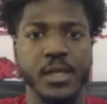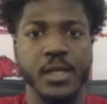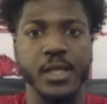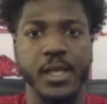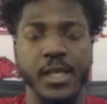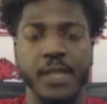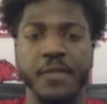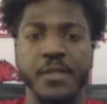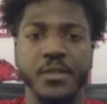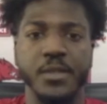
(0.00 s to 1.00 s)
and like
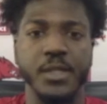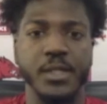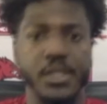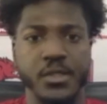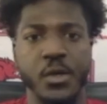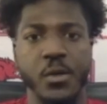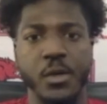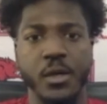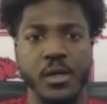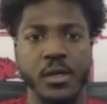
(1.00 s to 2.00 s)
individually, just
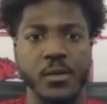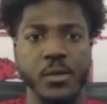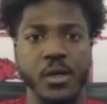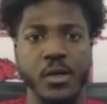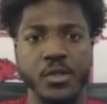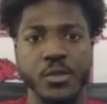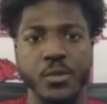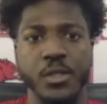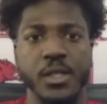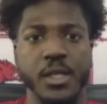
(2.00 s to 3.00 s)
knowing uh, what coaches
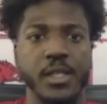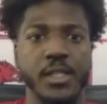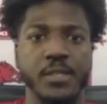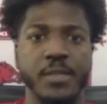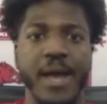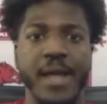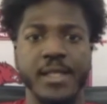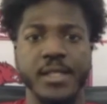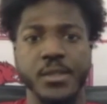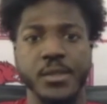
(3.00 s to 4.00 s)
want and just buying
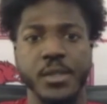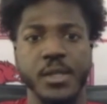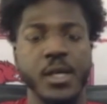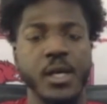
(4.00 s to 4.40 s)
into it.